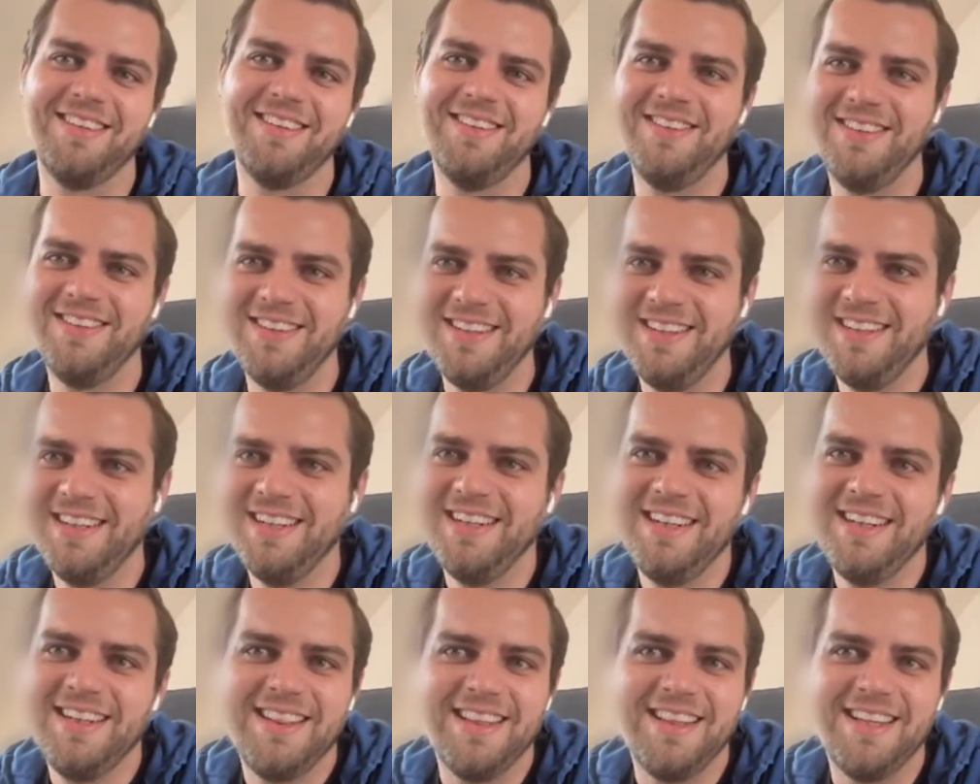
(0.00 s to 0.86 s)
So
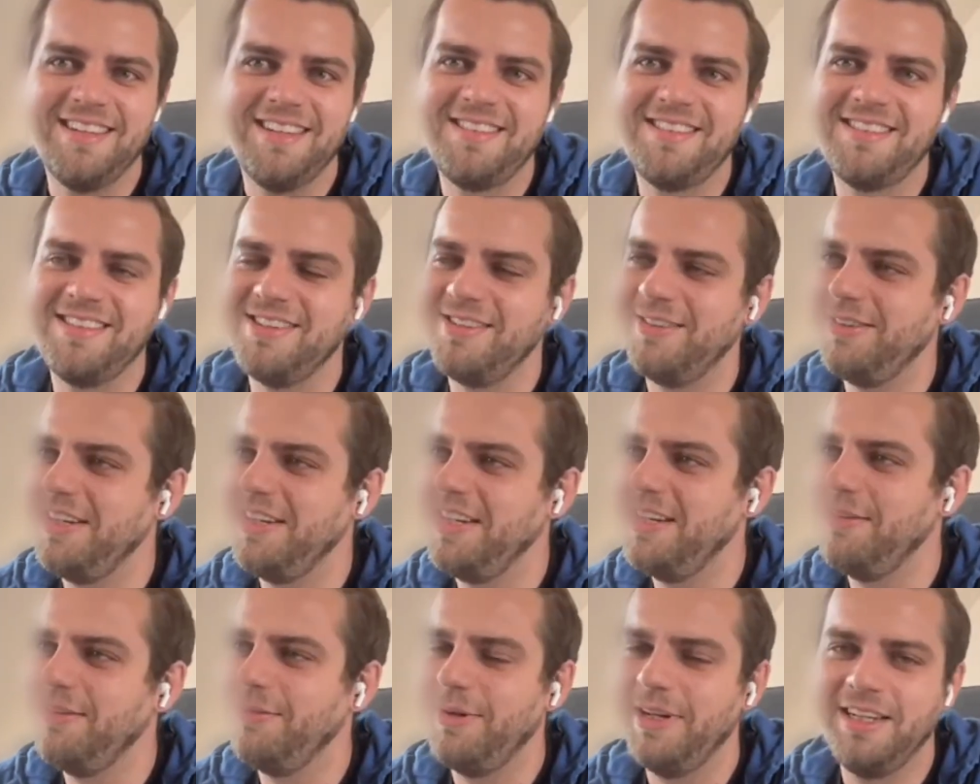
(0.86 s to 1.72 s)
last year
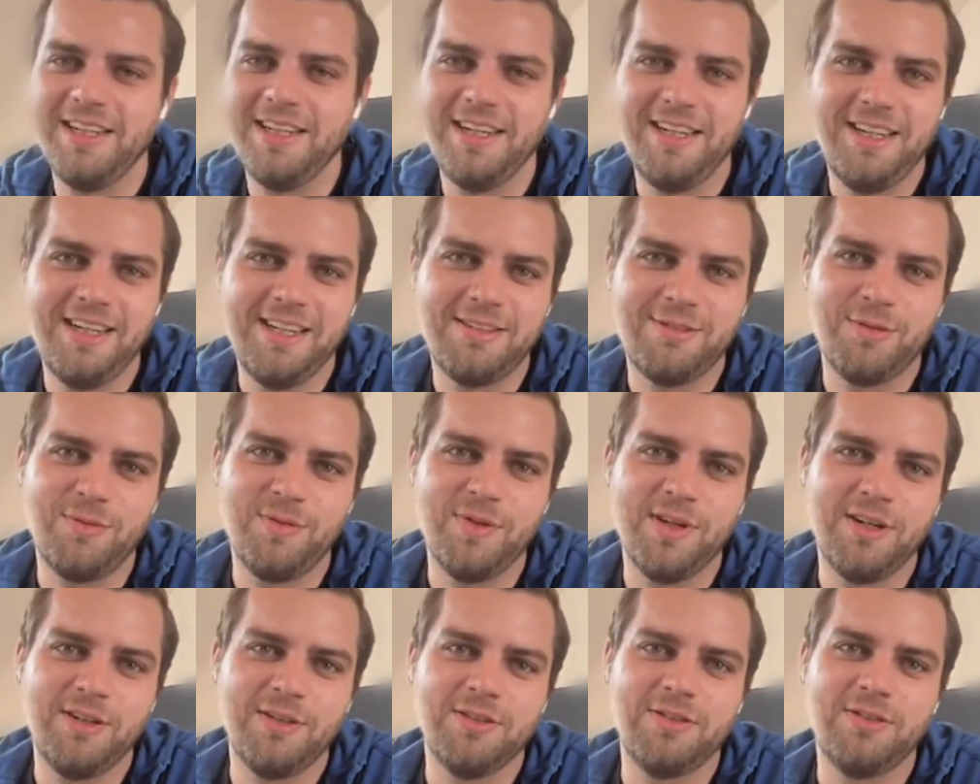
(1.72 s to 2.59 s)
reInvent, I had to
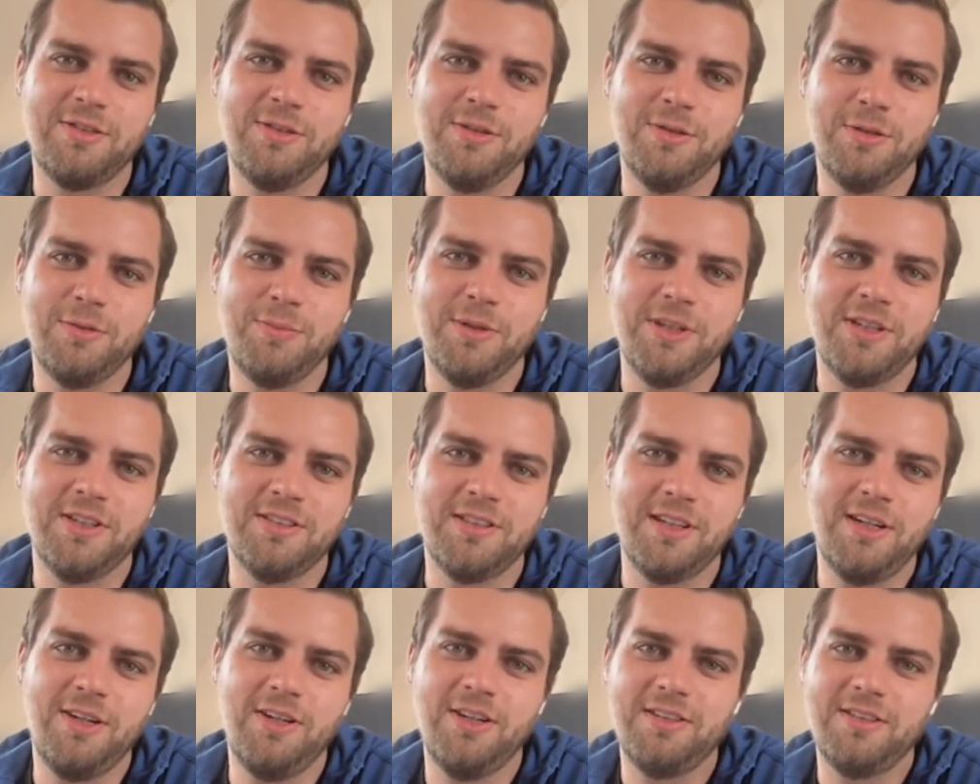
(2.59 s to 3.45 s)
wear a suit
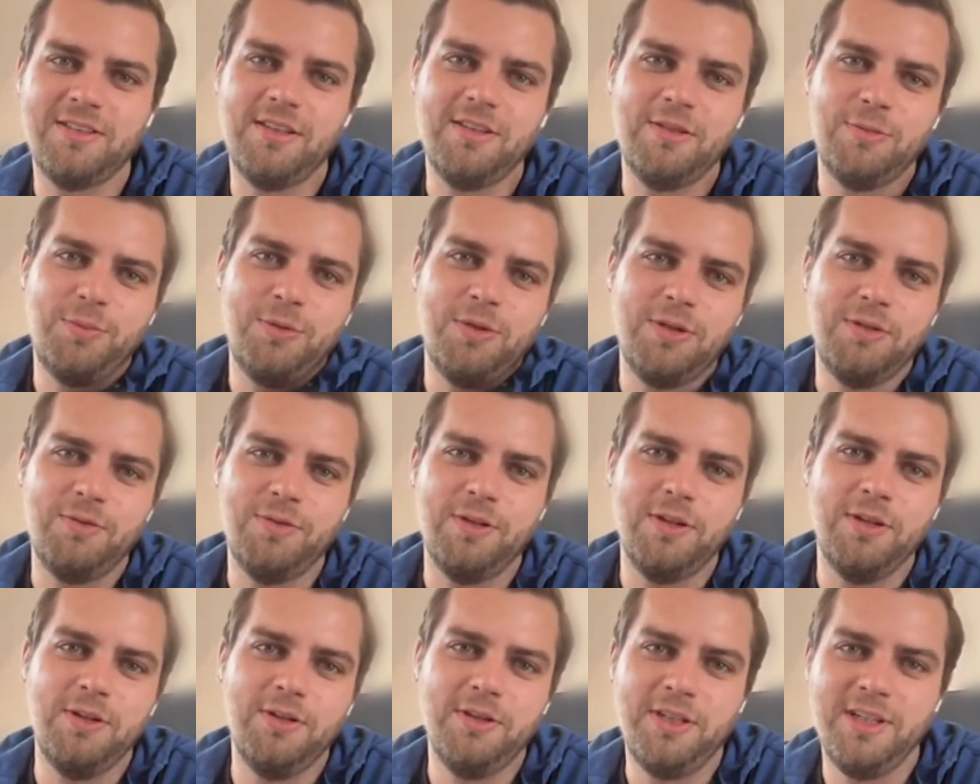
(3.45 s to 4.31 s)
because I lost this
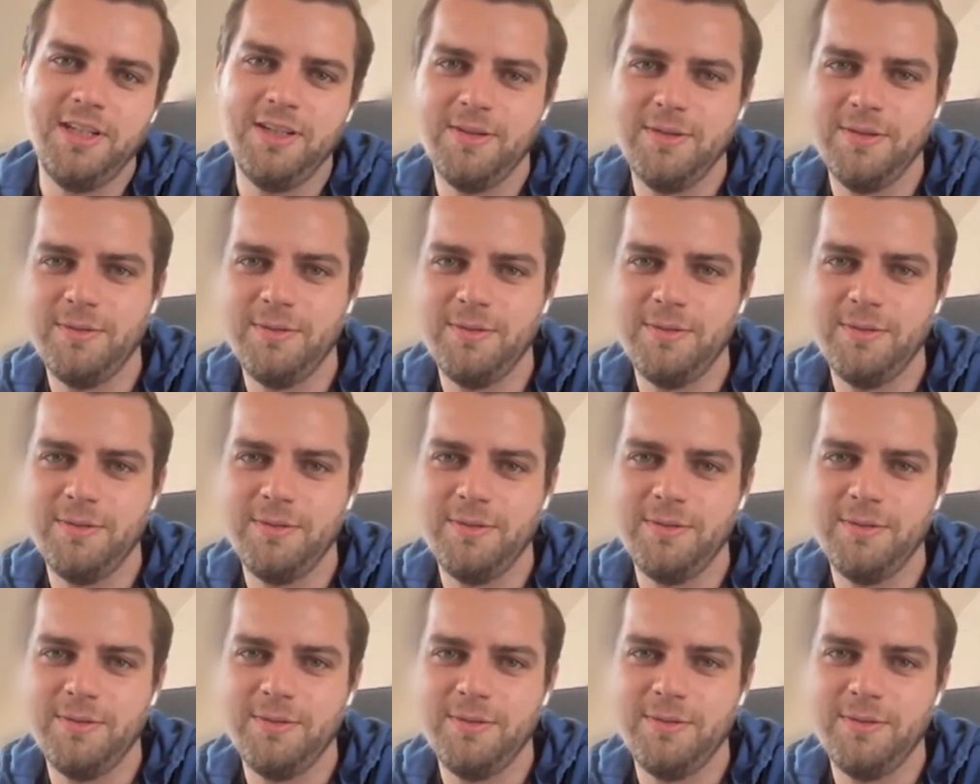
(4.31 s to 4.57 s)
beautiful hoodie.